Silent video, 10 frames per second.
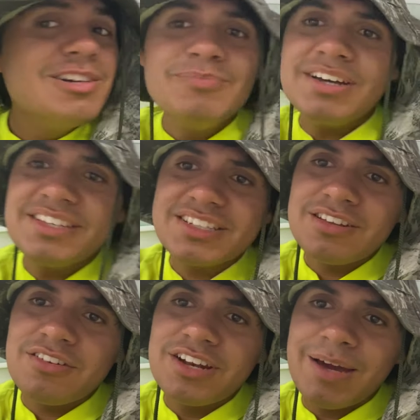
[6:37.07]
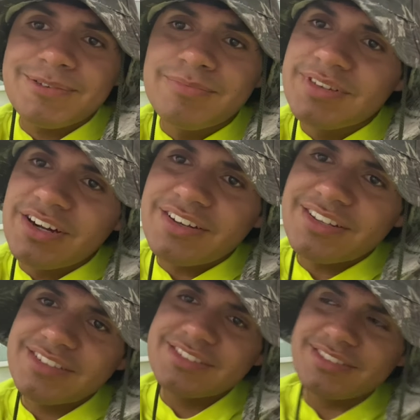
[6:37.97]
Might take another nap to be
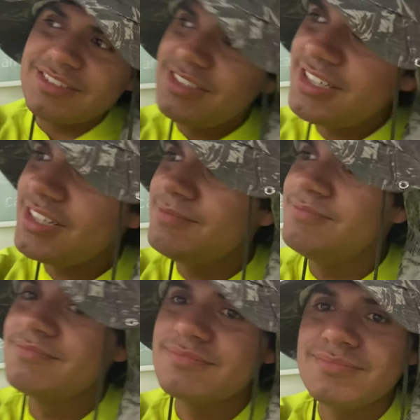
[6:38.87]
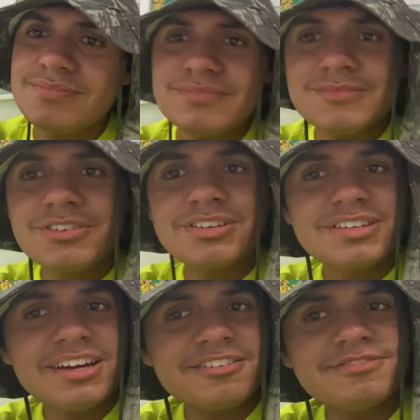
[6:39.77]
honest. I'm low-key
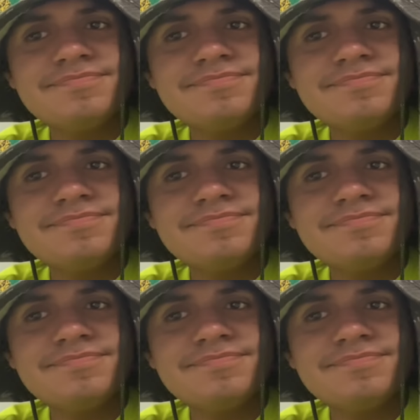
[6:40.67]
tired.